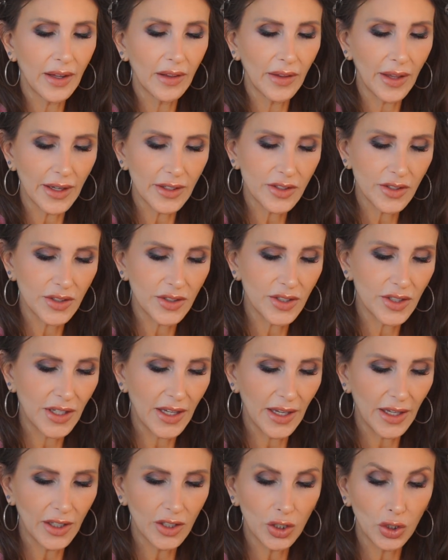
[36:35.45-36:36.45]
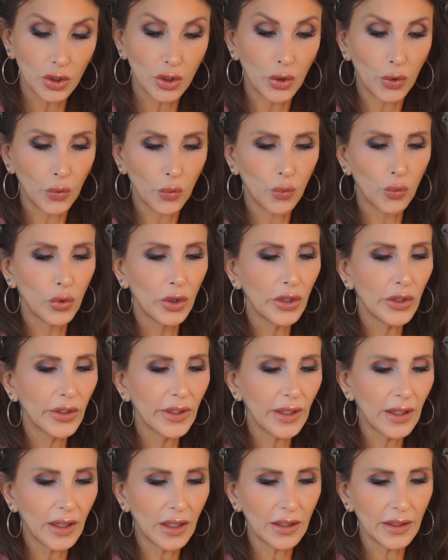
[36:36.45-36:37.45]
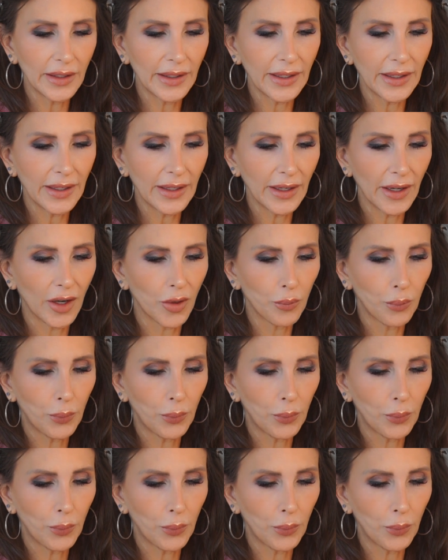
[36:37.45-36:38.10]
he likes the skin to look really clean